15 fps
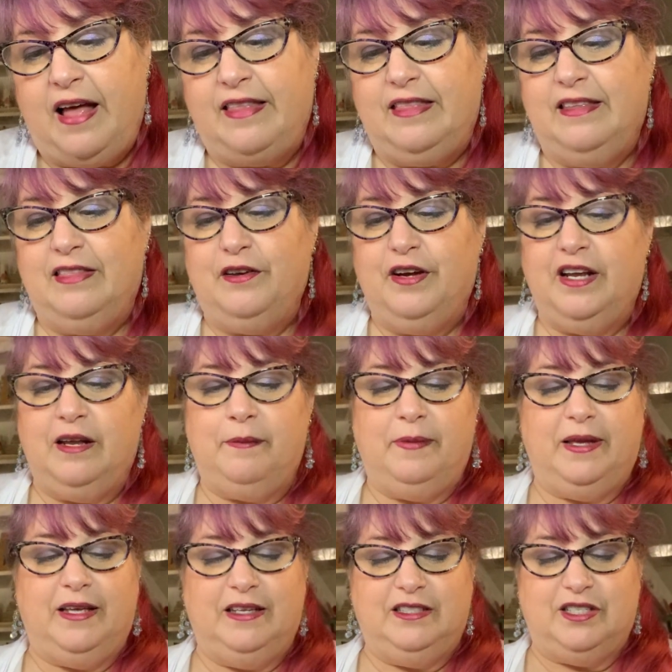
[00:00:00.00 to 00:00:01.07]
I think they're going to
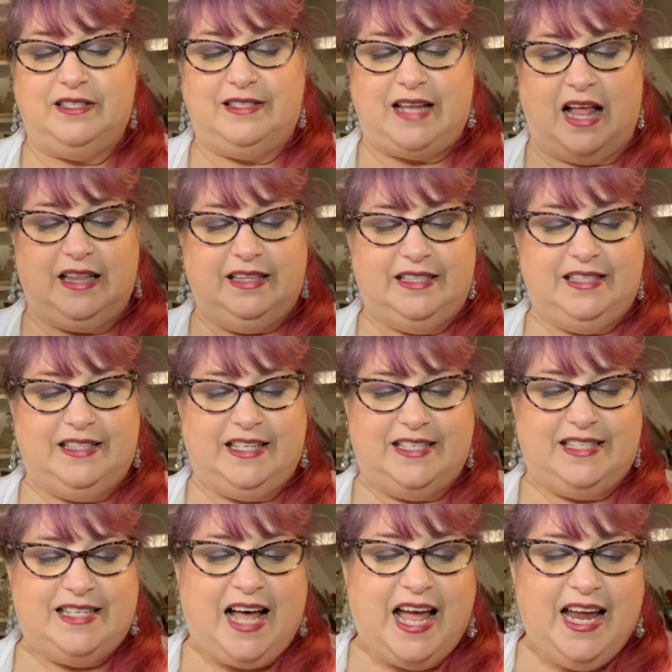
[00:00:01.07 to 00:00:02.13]
be just the
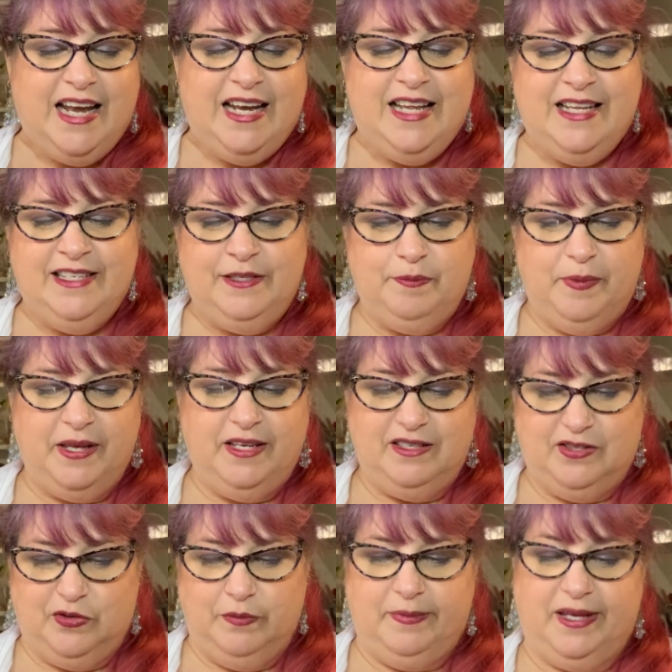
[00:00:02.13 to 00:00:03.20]
tiniest bit
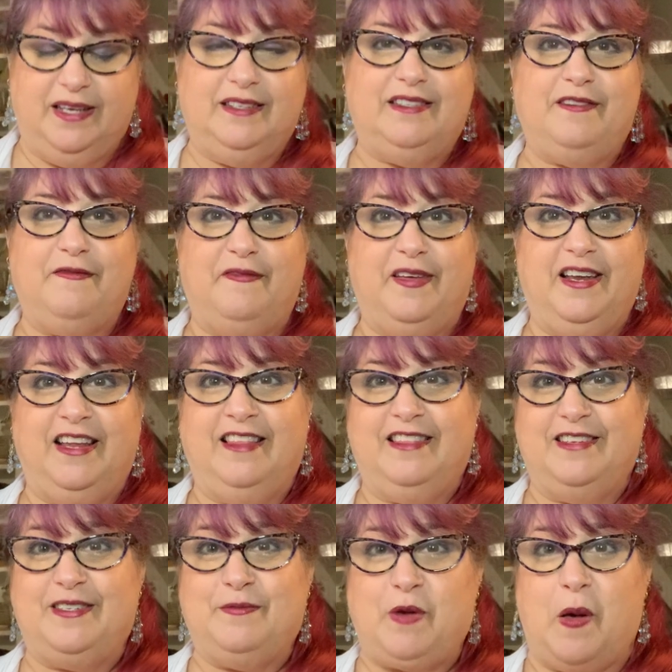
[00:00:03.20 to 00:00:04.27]
too big to fit in
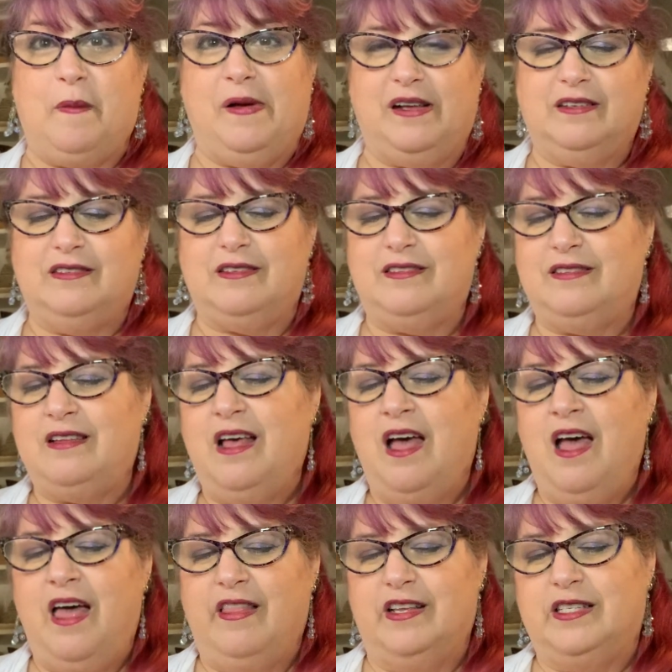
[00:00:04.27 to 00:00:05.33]
the small boxes.
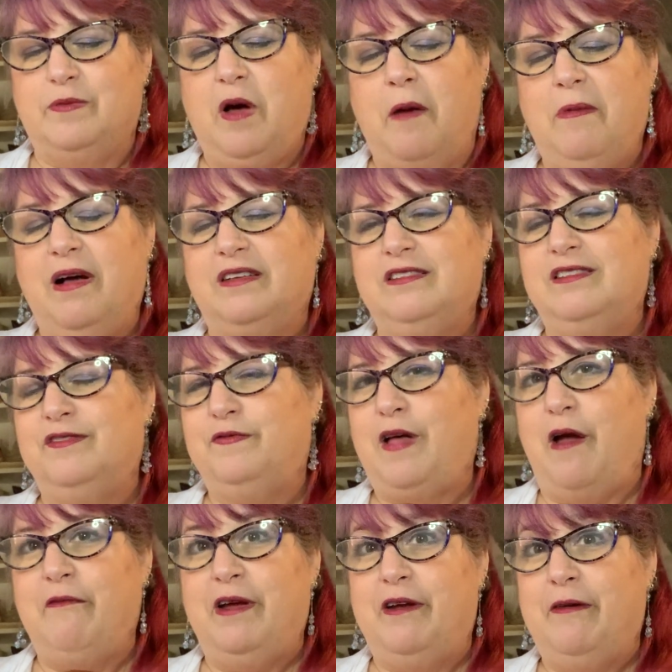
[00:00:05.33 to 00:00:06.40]
The small boxes
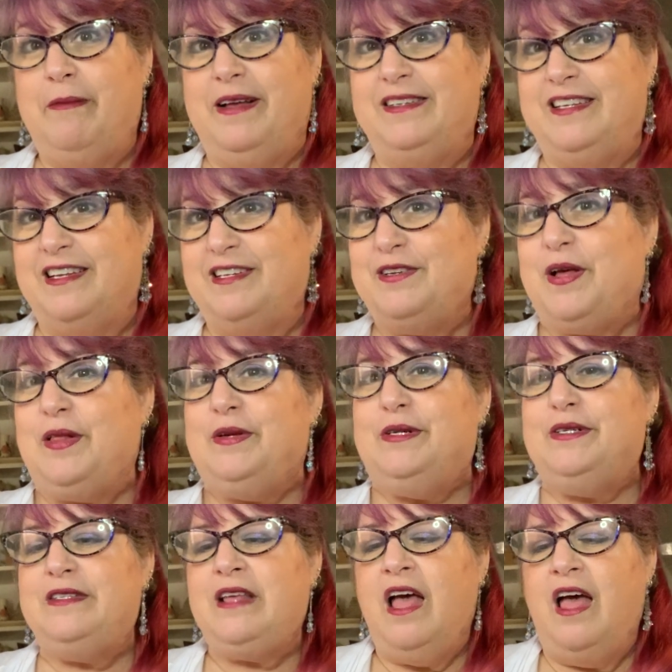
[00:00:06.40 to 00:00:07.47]
flat rate are about
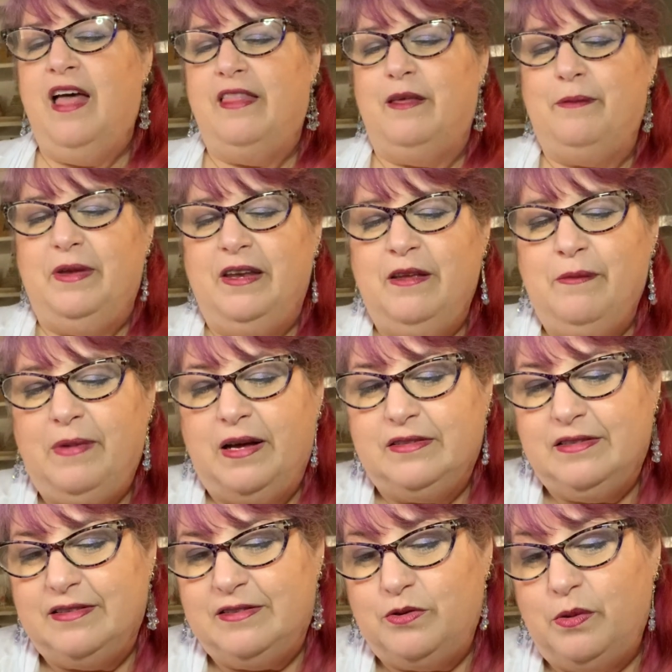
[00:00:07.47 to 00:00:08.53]
$10. The medium
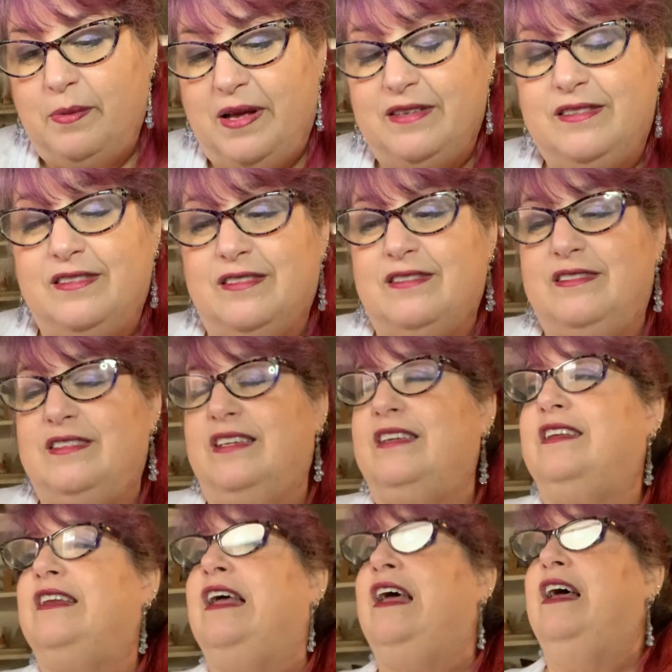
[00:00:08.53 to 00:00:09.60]
boxes are about $16.